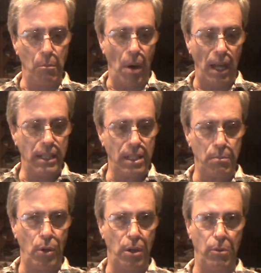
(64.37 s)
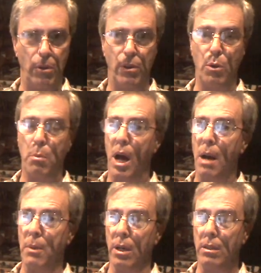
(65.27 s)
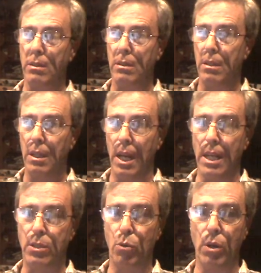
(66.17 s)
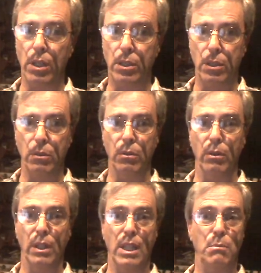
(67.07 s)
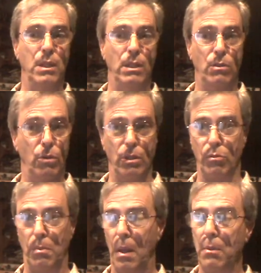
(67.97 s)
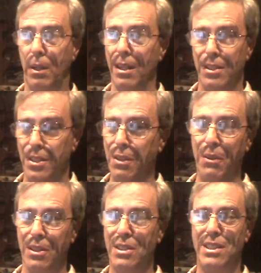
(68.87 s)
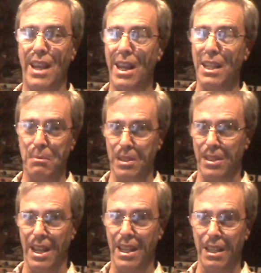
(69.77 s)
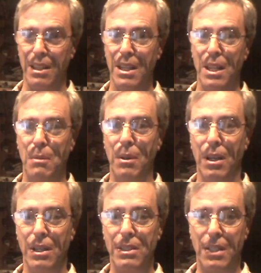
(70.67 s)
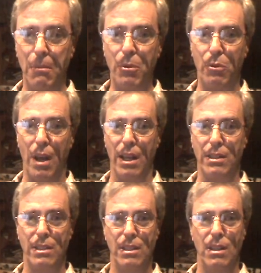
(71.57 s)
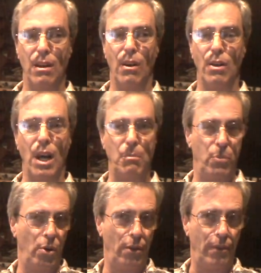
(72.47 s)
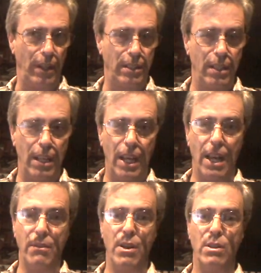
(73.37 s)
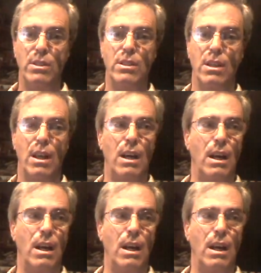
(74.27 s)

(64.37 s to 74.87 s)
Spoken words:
my disappointment with Obama is going to lead me towards Republicans, you are sadly mistaken, because Democrats are not perfect, and there's